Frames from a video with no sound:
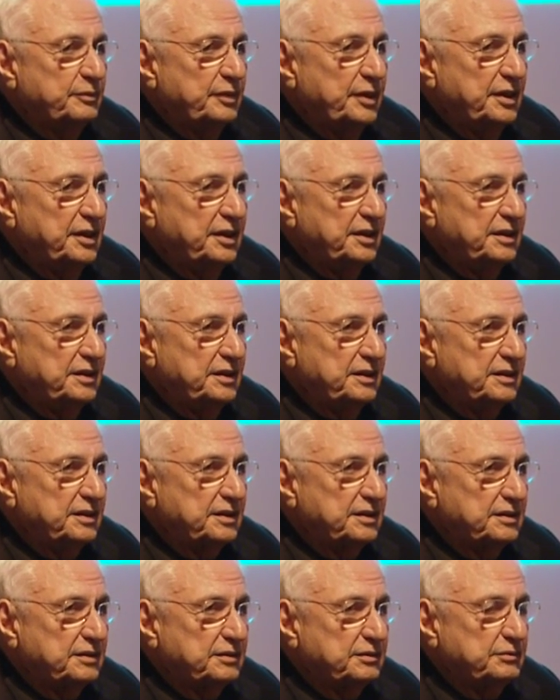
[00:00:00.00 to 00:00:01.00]
And
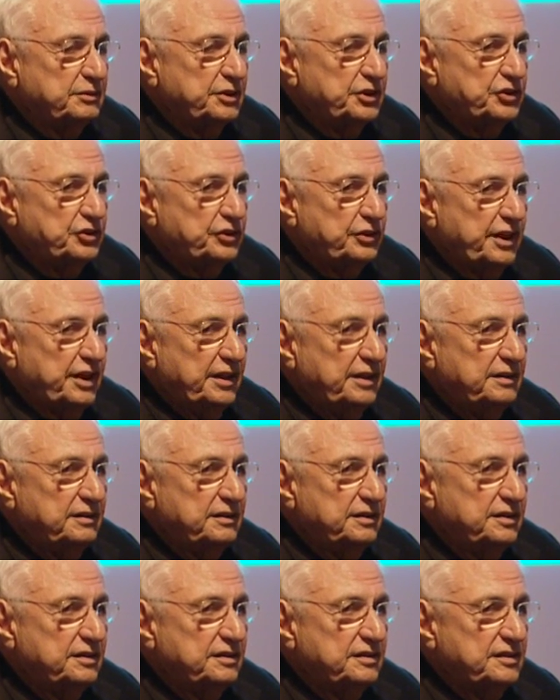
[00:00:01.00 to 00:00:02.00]
uh, we
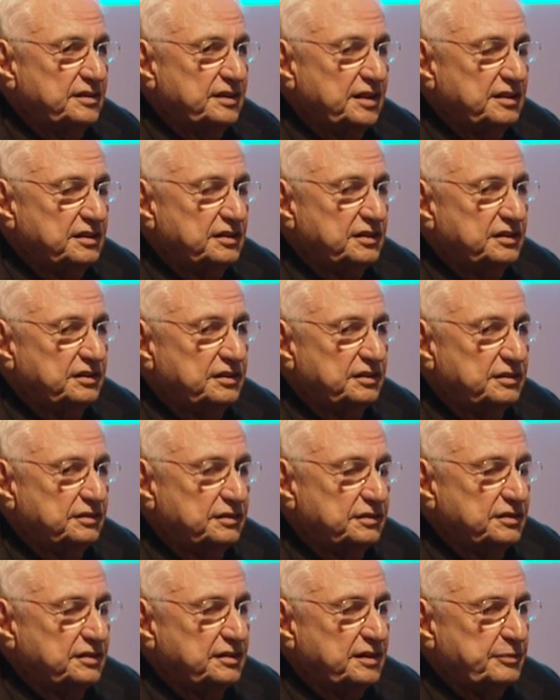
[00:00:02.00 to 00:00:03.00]
trained six
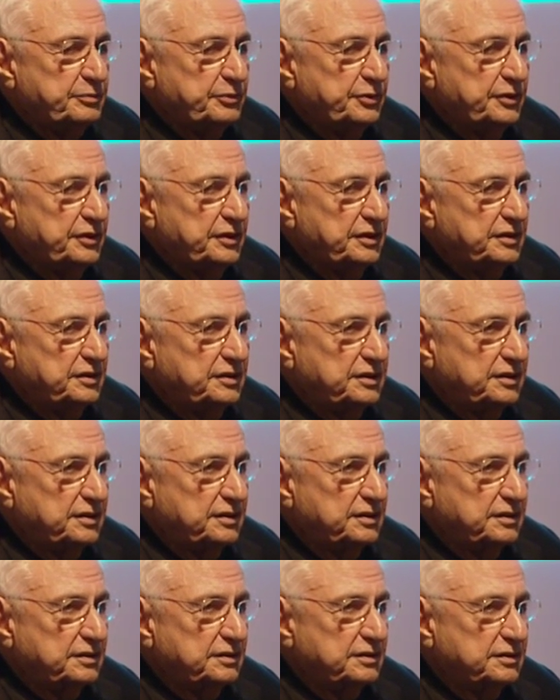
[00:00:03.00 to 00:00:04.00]
separate
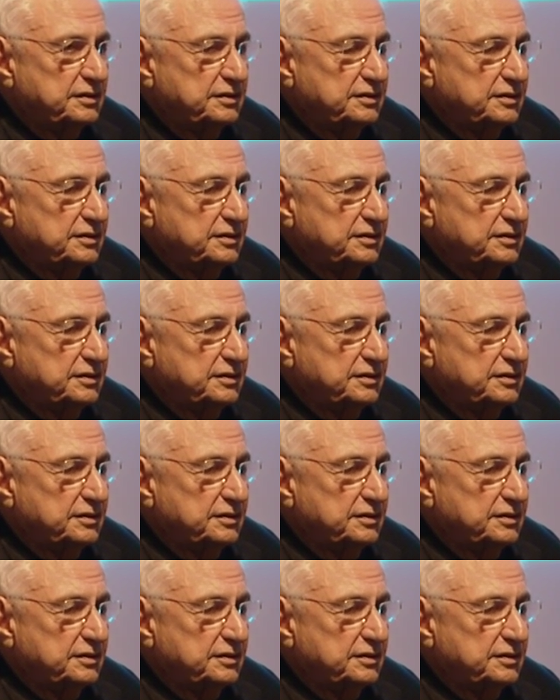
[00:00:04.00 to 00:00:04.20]
uh,